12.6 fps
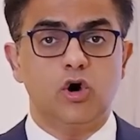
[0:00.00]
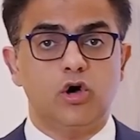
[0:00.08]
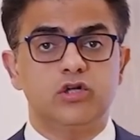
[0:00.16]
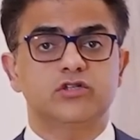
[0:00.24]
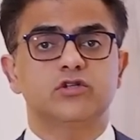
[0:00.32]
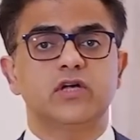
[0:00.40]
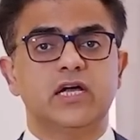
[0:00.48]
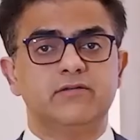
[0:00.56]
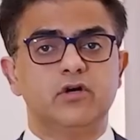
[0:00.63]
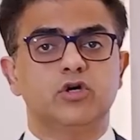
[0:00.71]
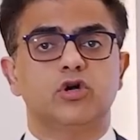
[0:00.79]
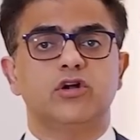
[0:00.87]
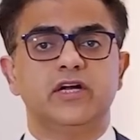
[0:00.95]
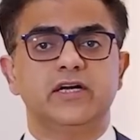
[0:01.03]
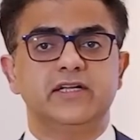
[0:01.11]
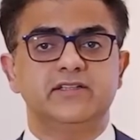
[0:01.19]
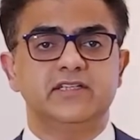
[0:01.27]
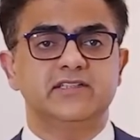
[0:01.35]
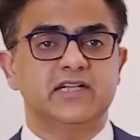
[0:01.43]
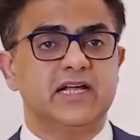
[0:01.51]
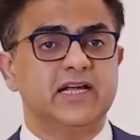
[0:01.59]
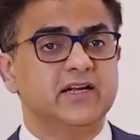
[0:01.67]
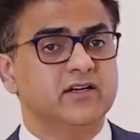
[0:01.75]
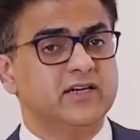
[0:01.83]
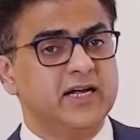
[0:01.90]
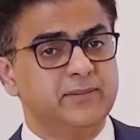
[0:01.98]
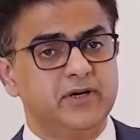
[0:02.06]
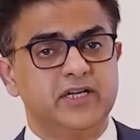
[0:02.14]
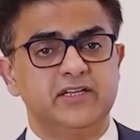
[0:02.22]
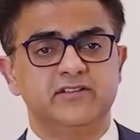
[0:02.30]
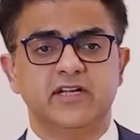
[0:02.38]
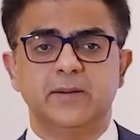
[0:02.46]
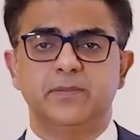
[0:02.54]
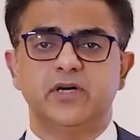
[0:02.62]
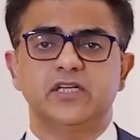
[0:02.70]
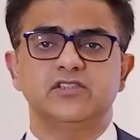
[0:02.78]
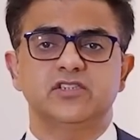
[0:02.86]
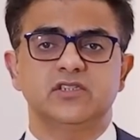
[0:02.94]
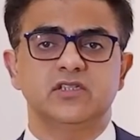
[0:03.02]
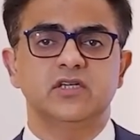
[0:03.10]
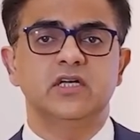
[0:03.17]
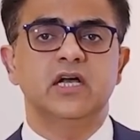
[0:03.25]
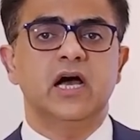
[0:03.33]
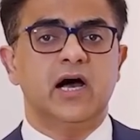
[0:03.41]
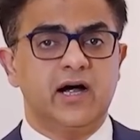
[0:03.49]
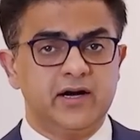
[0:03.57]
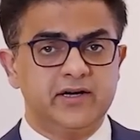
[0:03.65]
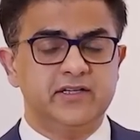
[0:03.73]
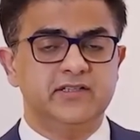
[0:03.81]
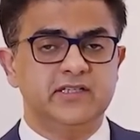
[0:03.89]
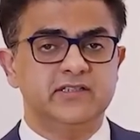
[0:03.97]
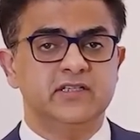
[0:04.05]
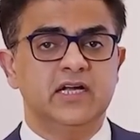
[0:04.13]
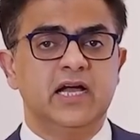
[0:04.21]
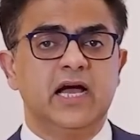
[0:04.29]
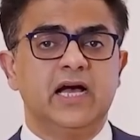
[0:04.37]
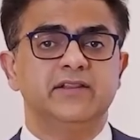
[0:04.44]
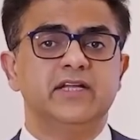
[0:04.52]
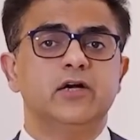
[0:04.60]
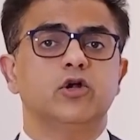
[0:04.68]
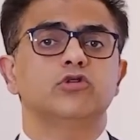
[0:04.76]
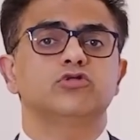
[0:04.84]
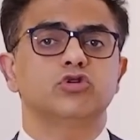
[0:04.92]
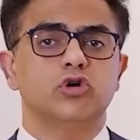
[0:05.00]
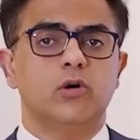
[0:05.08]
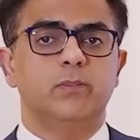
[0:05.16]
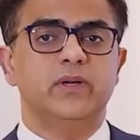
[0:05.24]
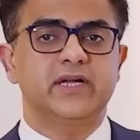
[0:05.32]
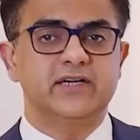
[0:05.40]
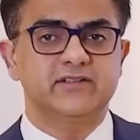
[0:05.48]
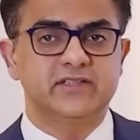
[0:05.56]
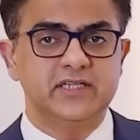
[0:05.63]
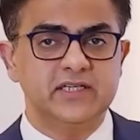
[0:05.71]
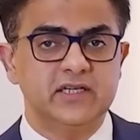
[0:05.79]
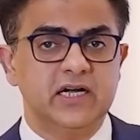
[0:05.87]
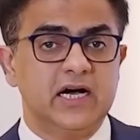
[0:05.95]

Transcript: also have a chronic disease like diabetes, hypertension, heart disease, and that also complicates the